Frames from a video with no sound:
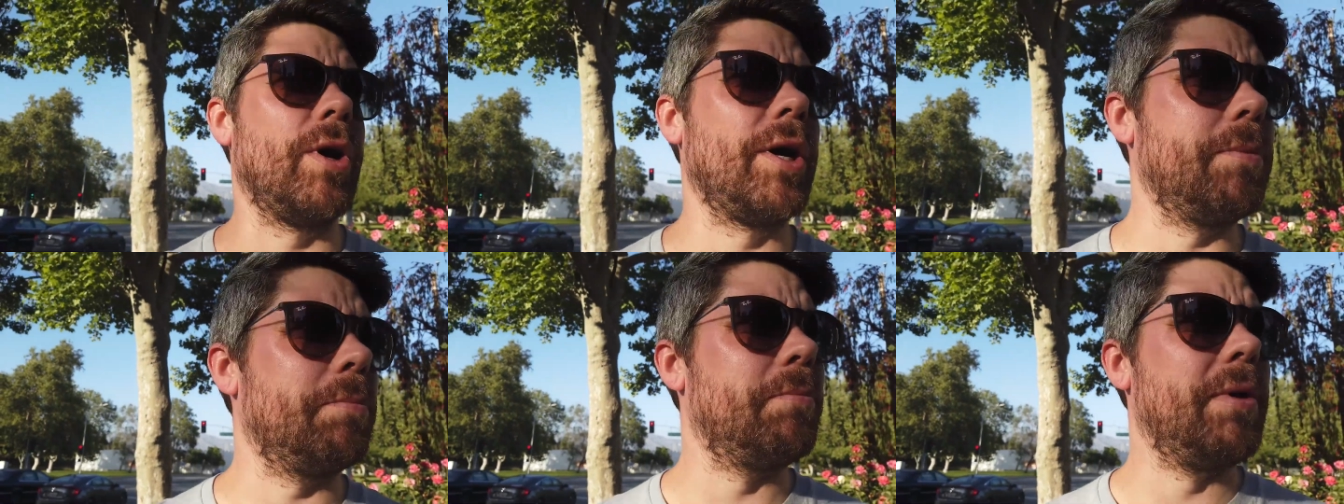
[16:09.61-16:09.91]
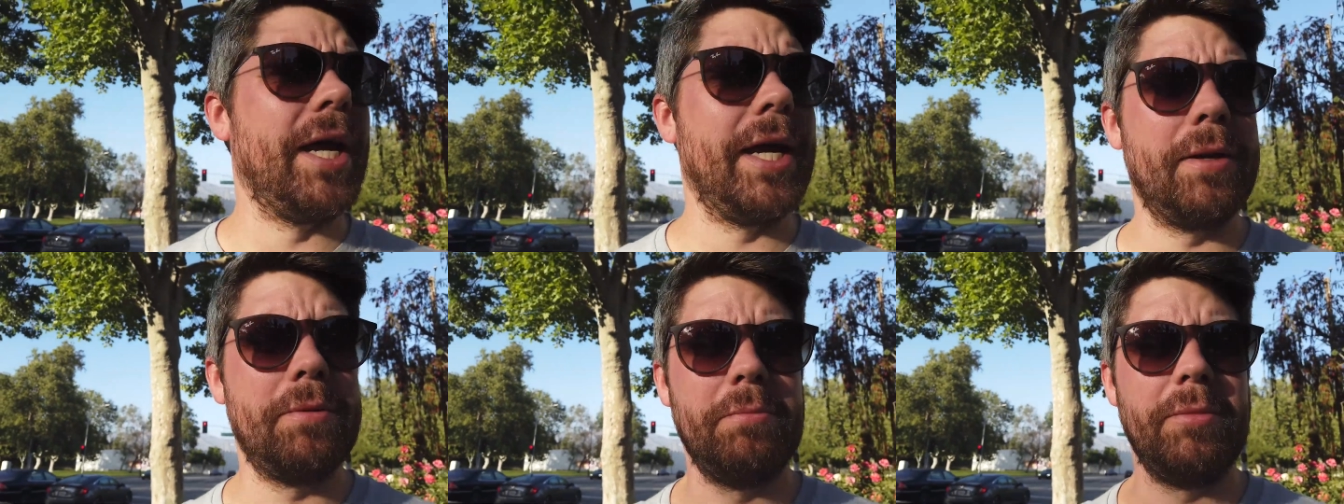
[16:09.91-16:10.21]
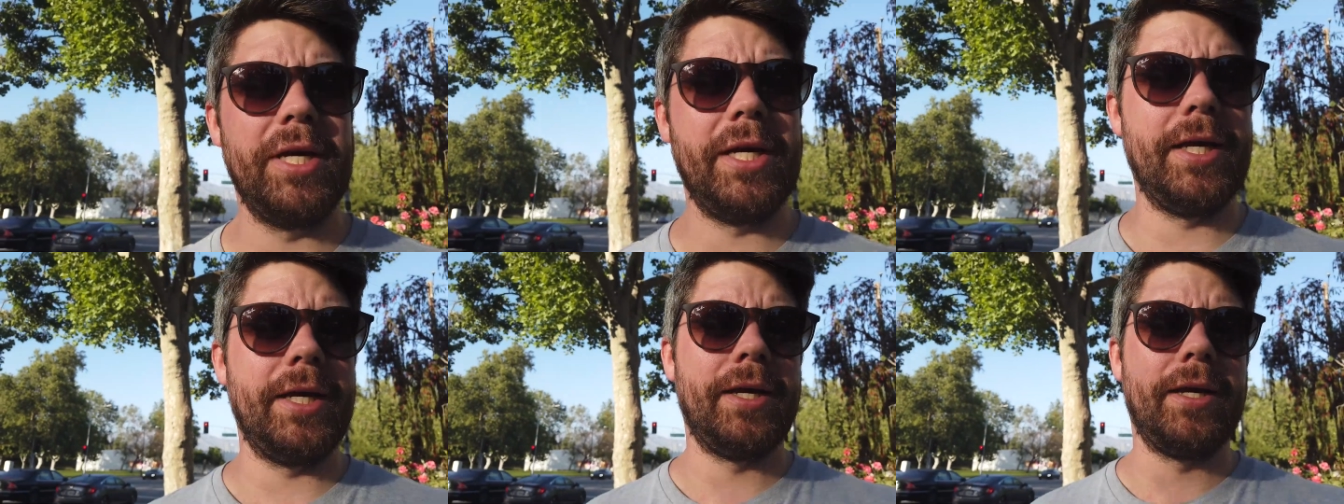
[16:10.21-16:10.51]
what made
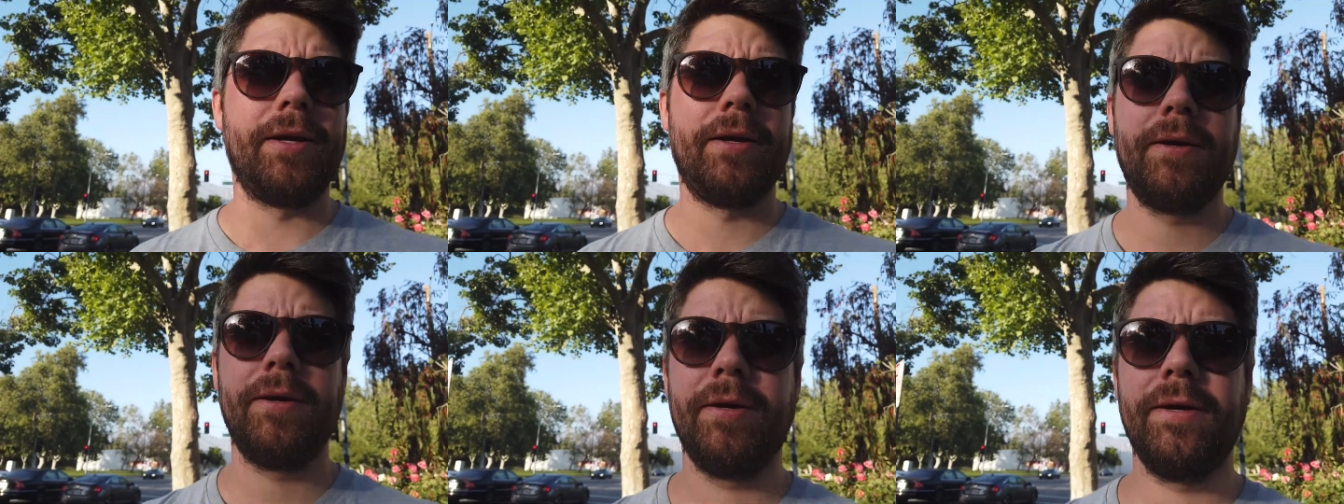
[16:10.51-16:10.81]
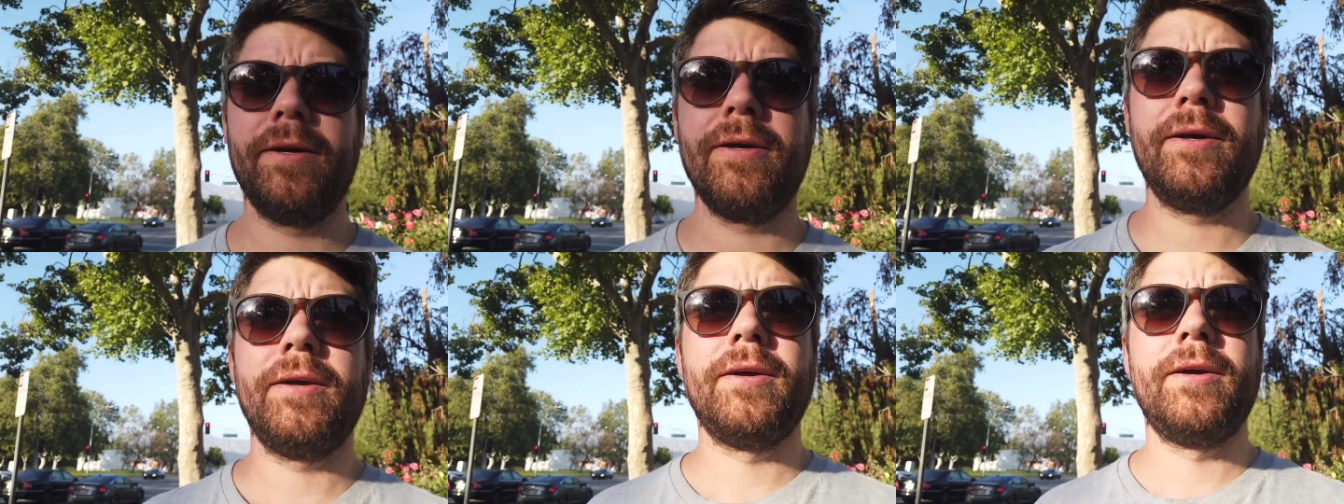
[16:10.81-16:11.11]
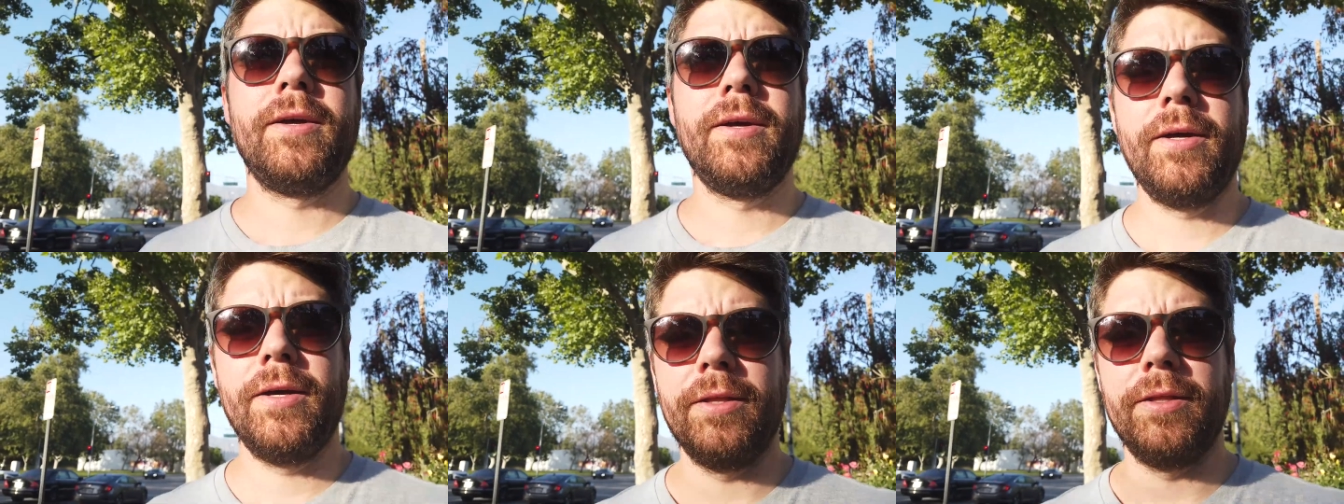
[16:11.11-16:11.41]
me
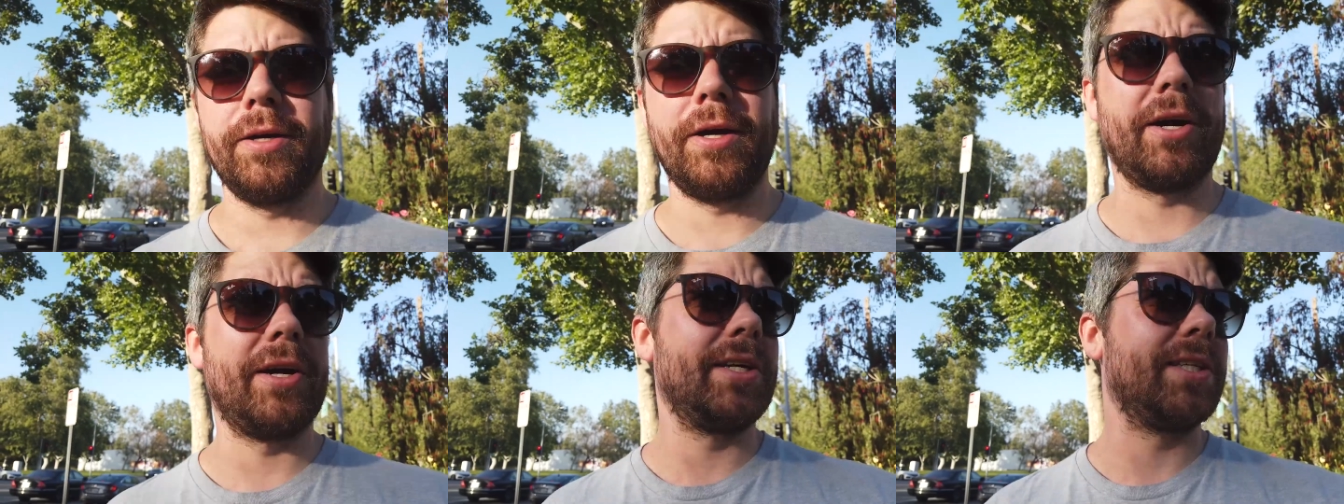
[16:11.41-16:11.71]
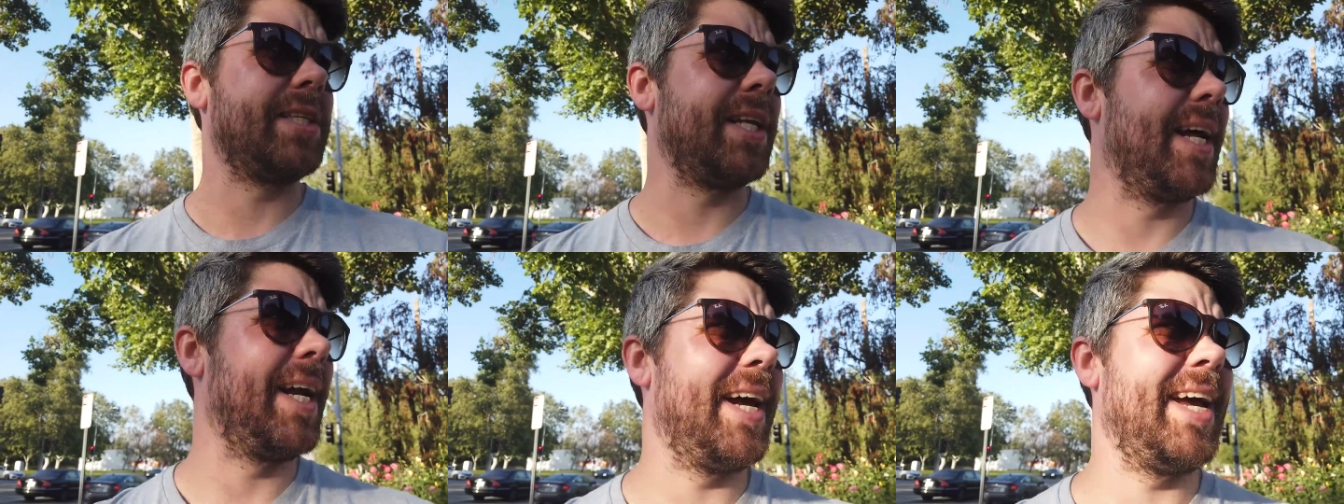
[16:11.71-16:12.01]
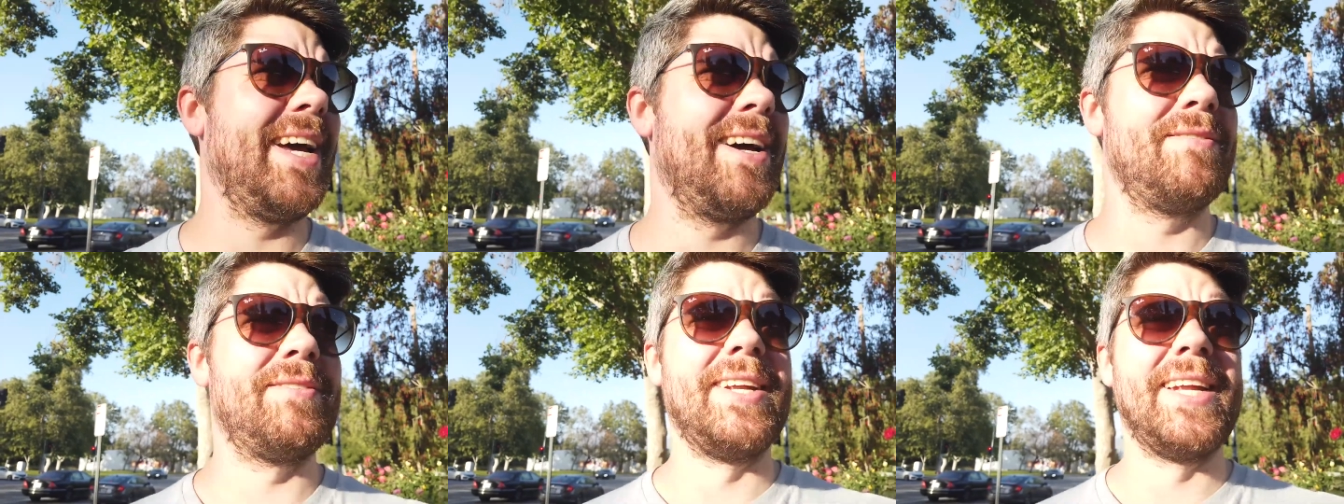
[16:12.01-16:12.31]
the artist that
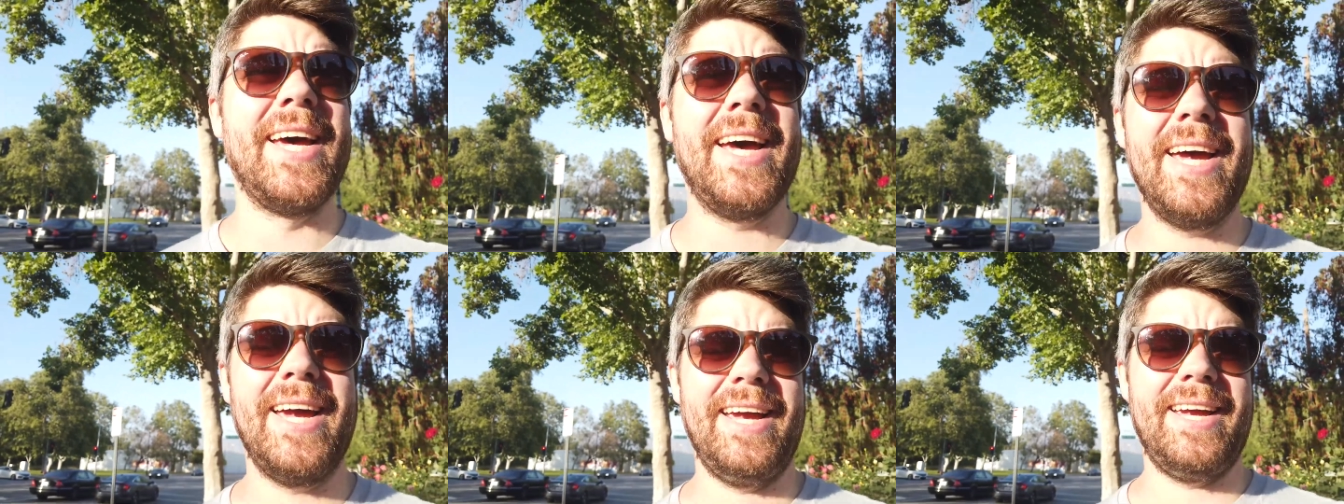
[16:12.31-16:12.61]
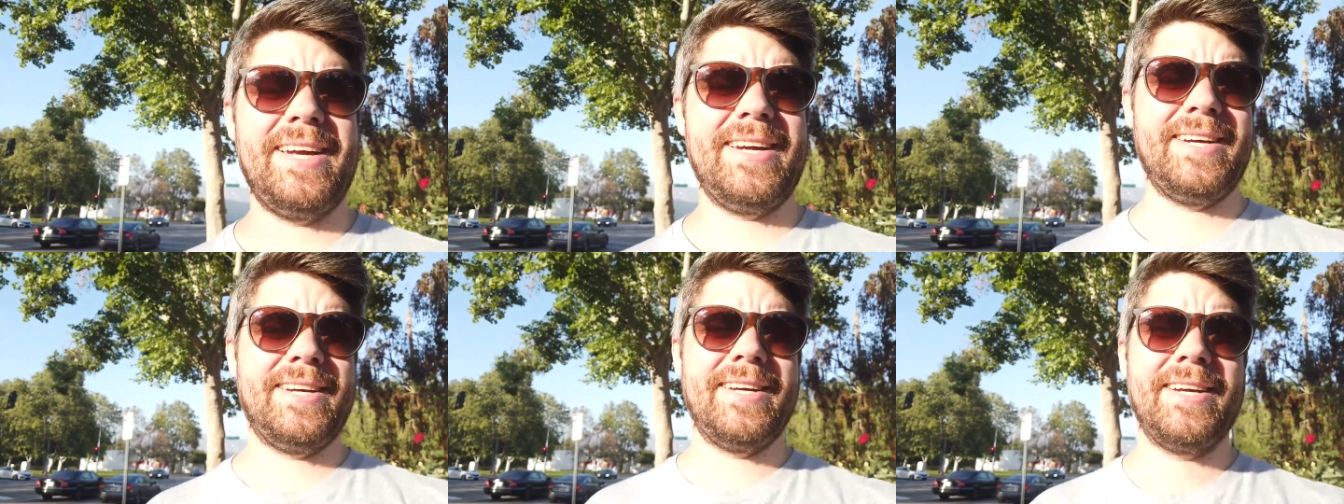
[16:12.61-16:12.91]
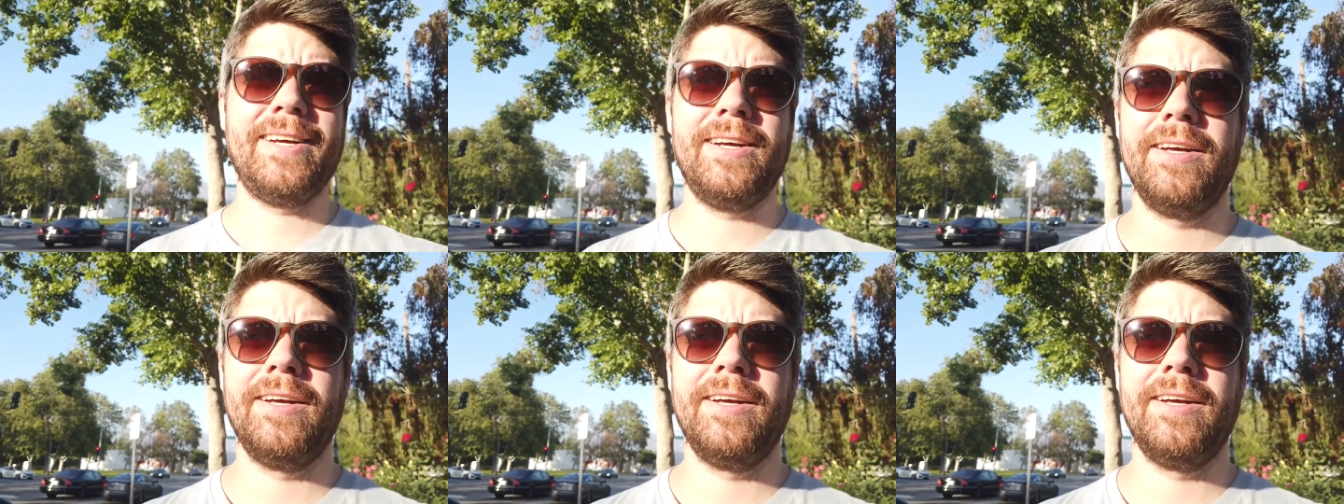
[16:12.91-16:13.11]
I am today.